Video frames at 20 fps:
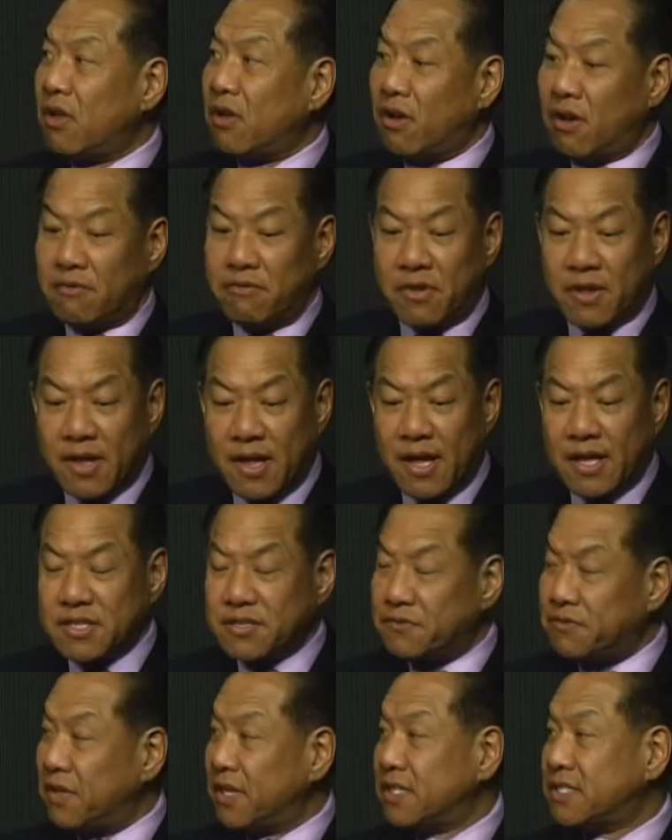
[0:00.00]
of the kinds
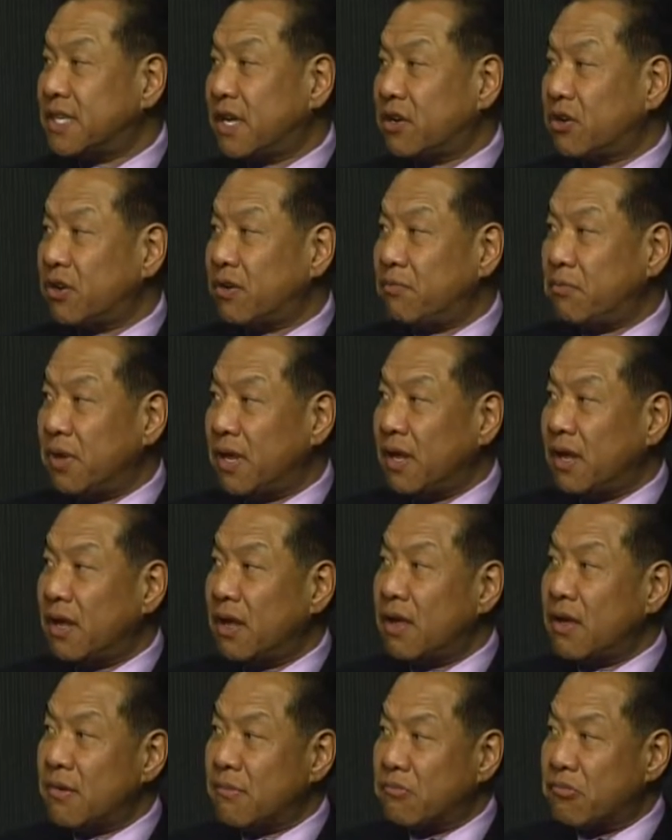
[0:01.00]
of things that could be
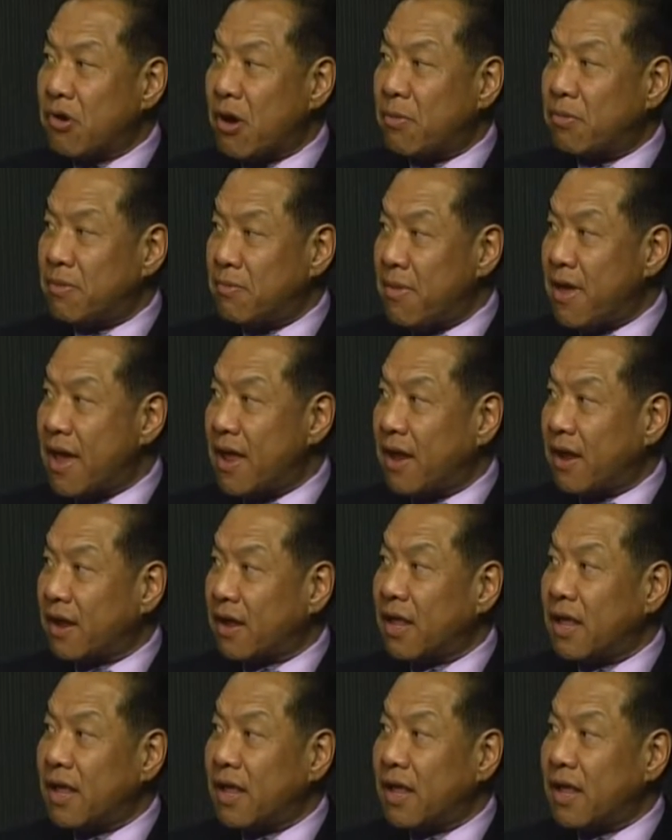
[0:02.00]
problematic.